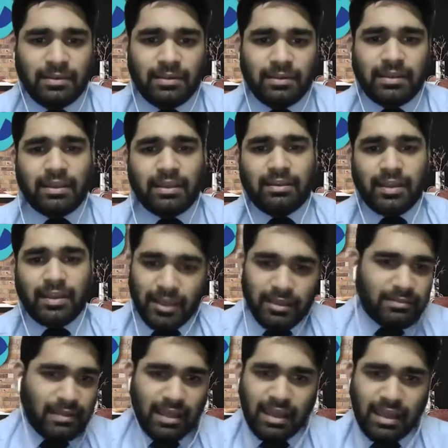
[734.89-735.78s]
Like
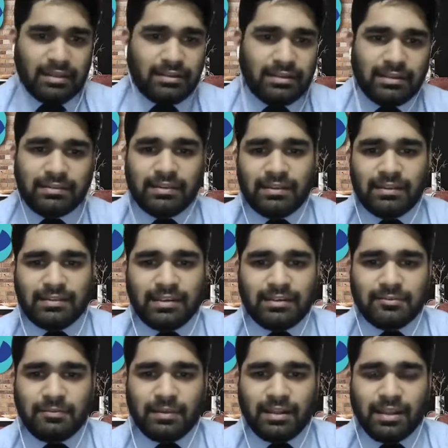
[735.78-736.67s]
in this case
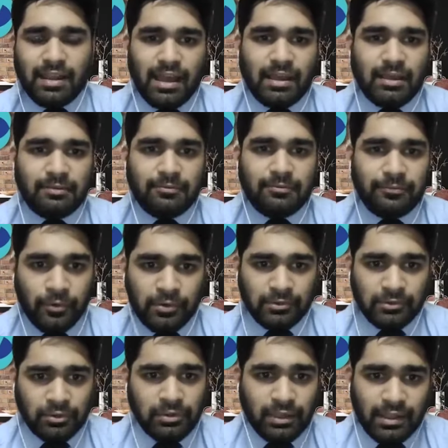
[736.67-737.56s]
as well, I
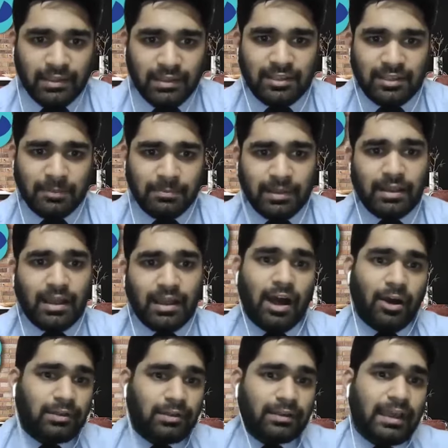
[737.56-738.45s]
focus on the concept, like
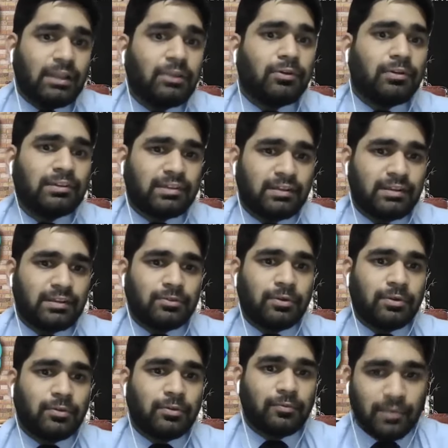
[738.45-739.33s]
how the calculation is
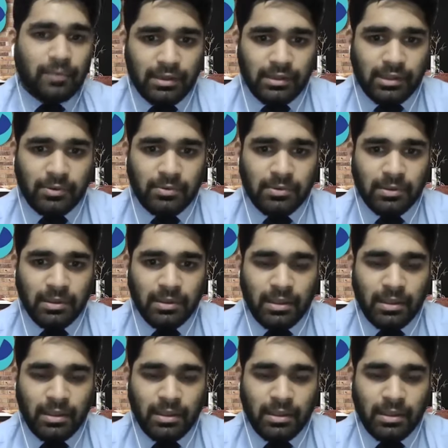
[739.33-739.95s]
going to work out,